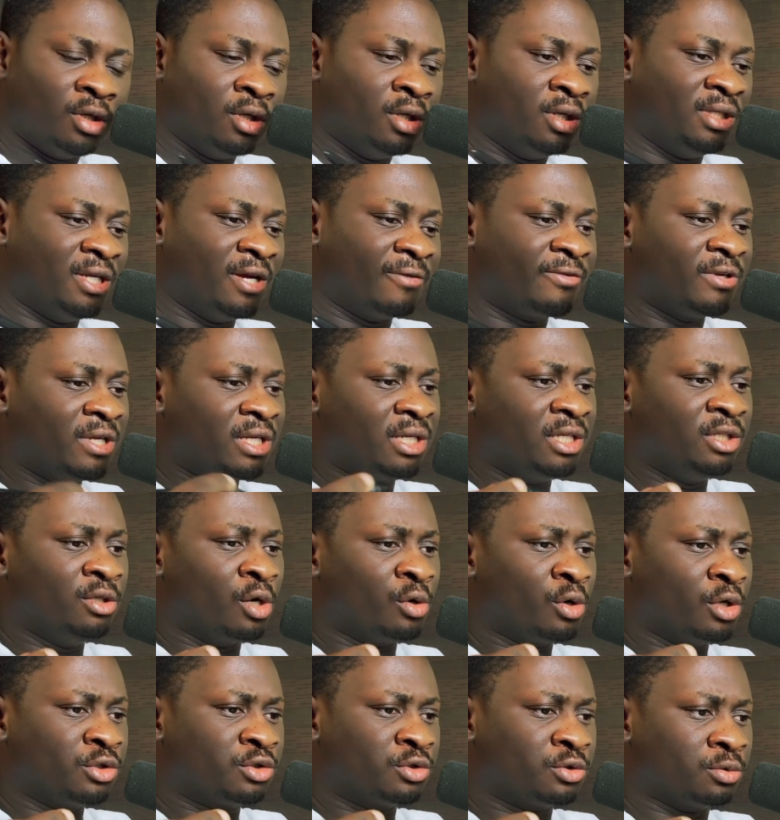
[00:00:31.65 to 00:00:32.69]
Definitely you're
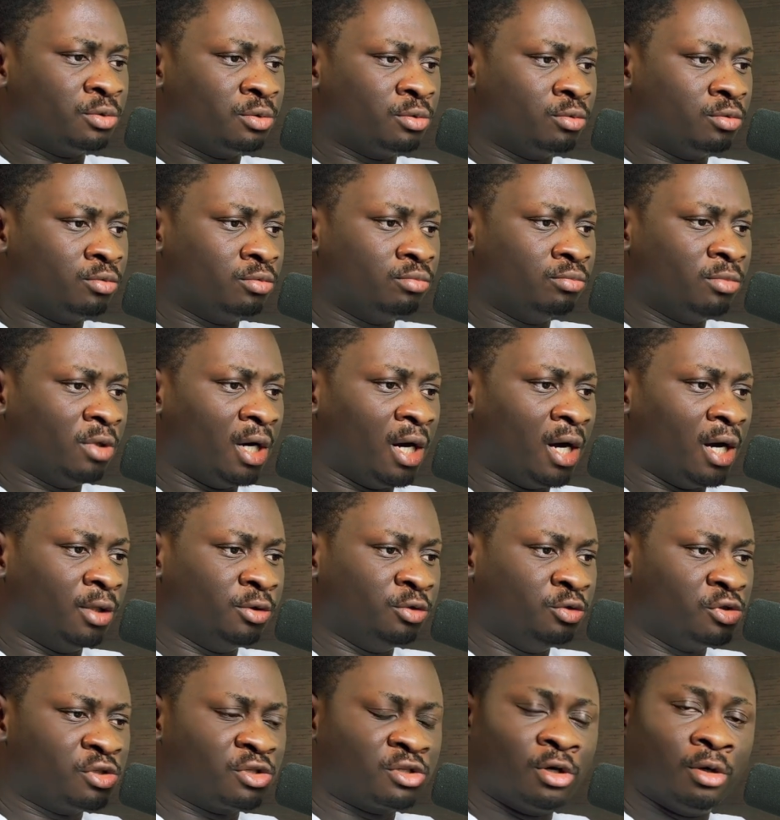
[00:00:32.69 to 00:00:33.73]
going to
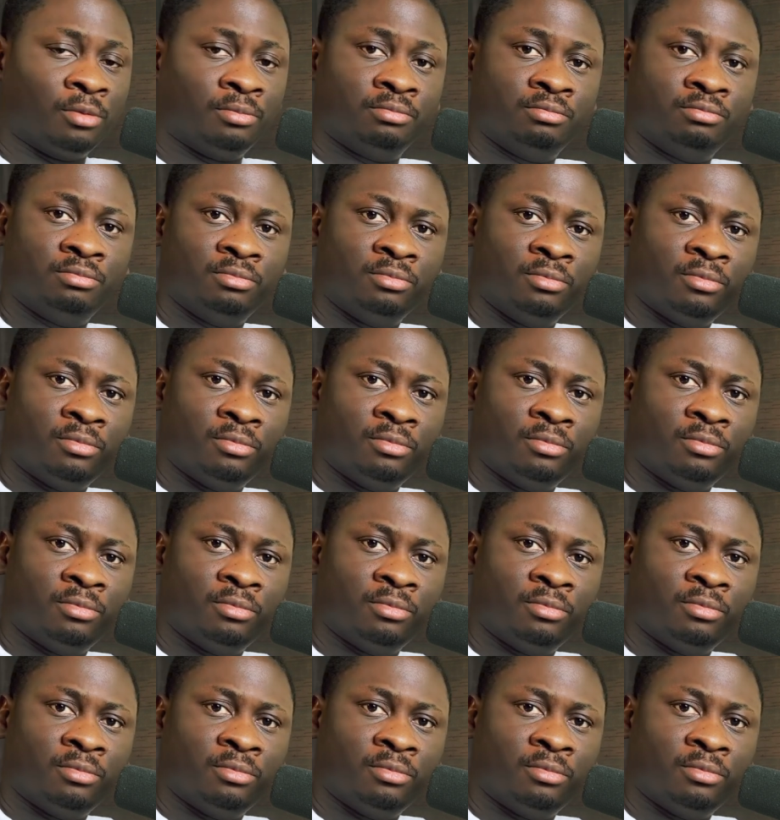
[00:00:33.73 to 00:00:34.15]
use some